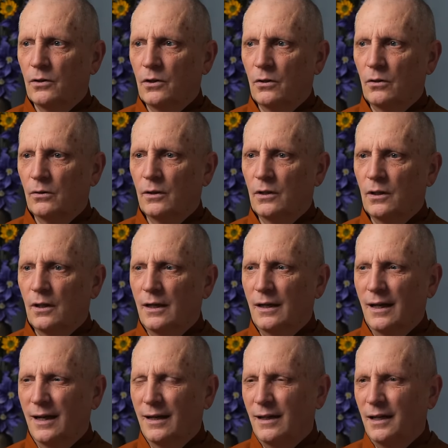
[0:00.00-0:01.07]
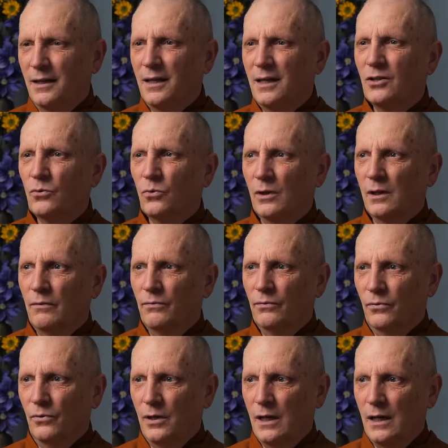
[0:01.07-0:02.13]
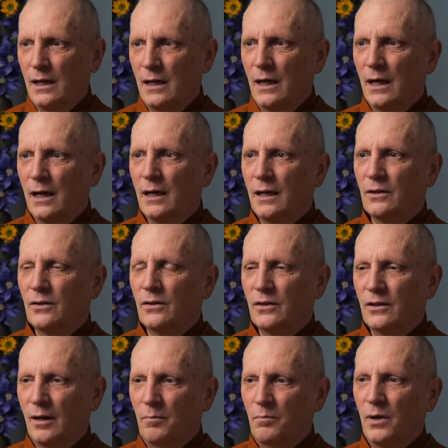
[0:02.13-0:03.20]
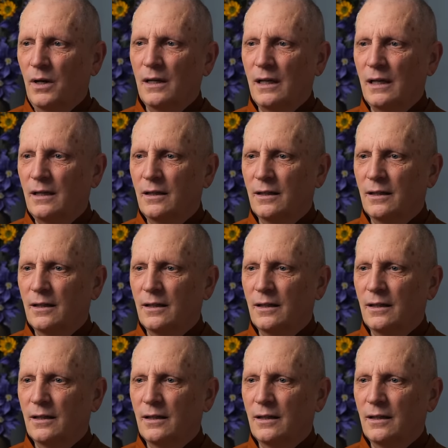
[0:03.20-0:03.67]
So it's nothing is really free it's somebody.